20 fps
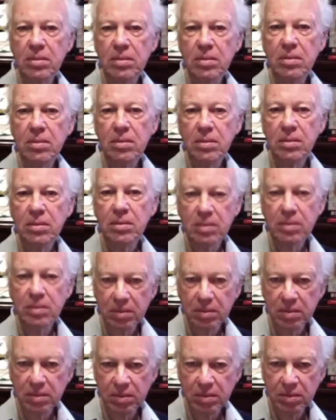
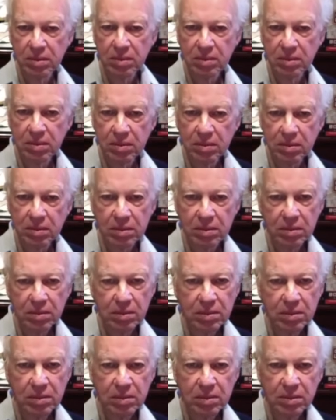
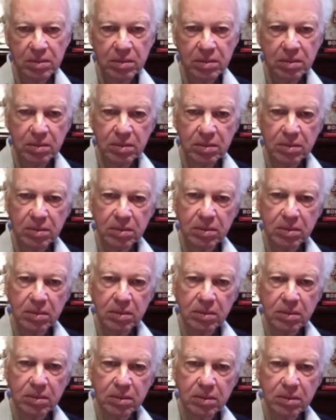
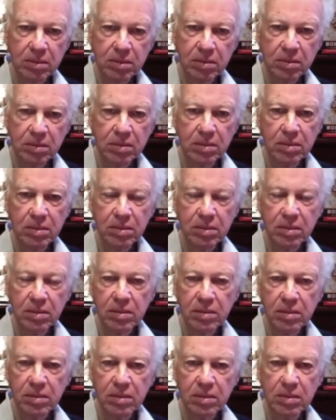
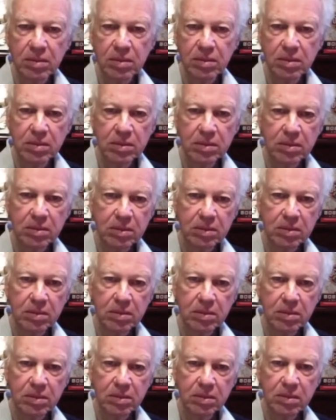
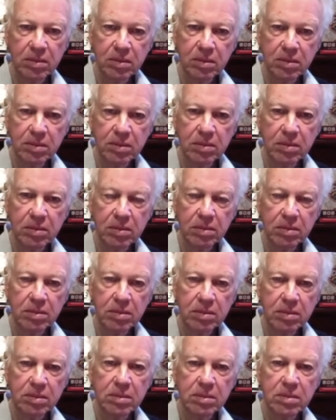
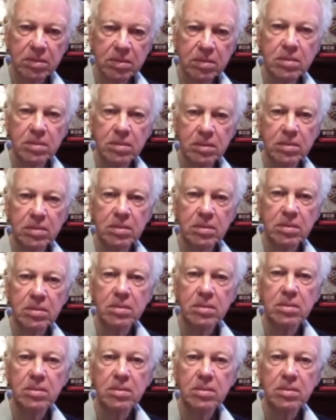The person shown says nothing.